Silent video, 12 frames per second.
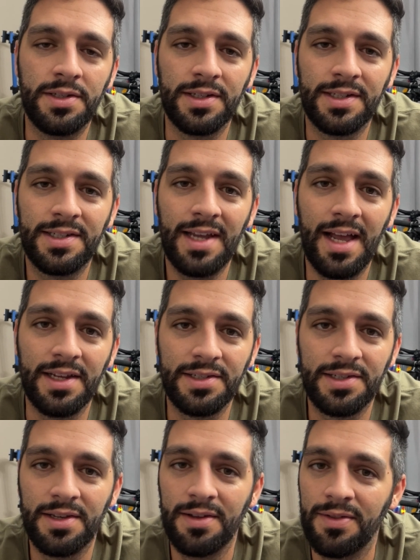
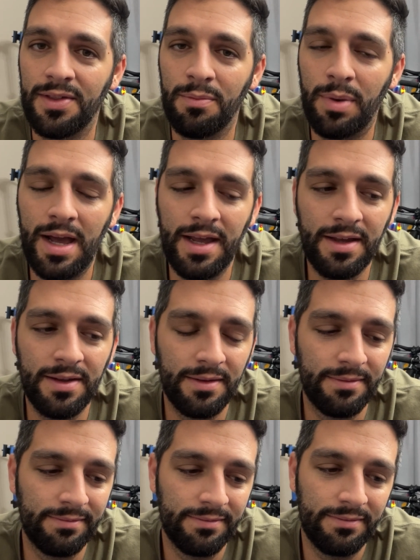success. The bike
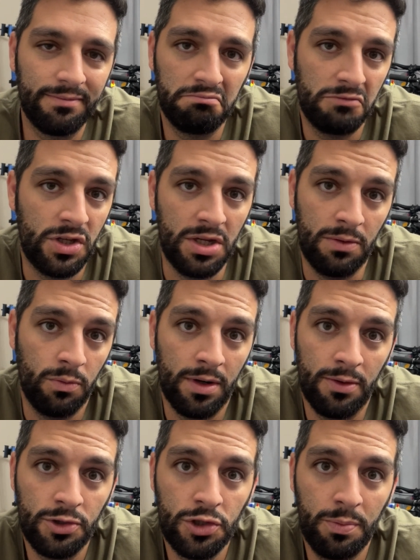did
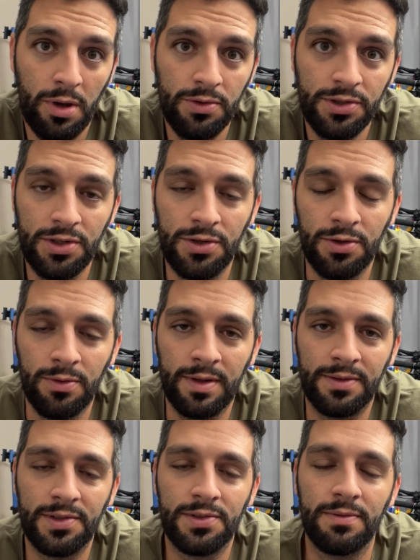what it was supposed to do.
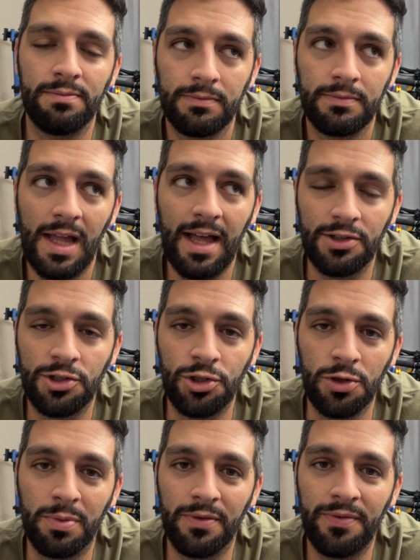It's not
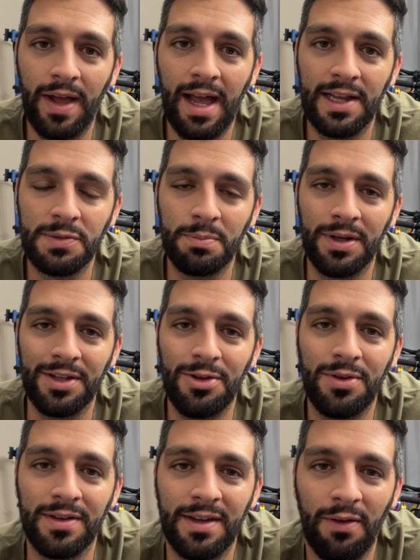super fast, but you
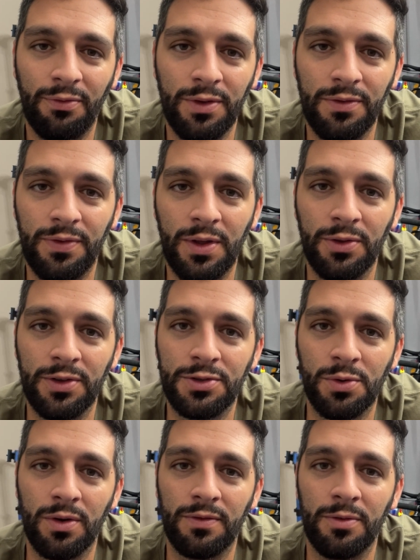can definitely feel the
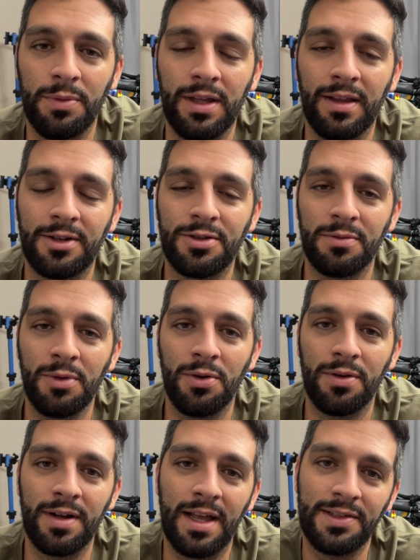torque from the electric
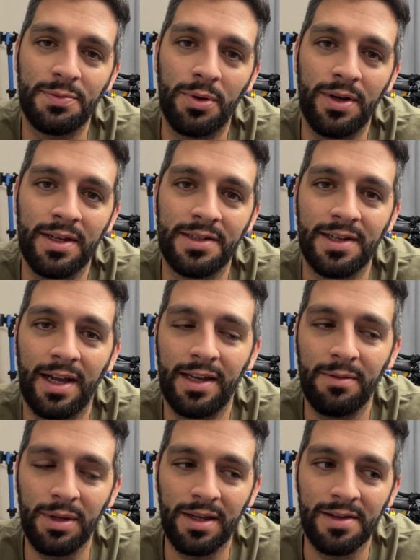motor, and that's pretty
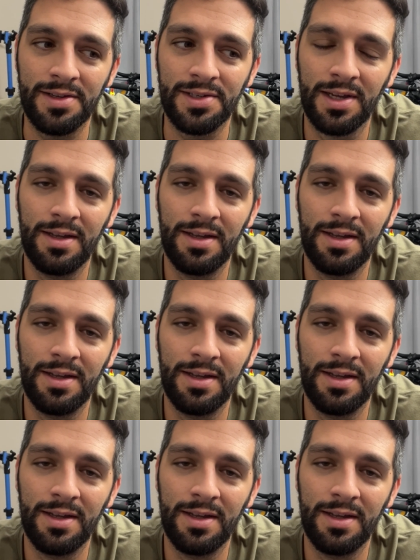exciting because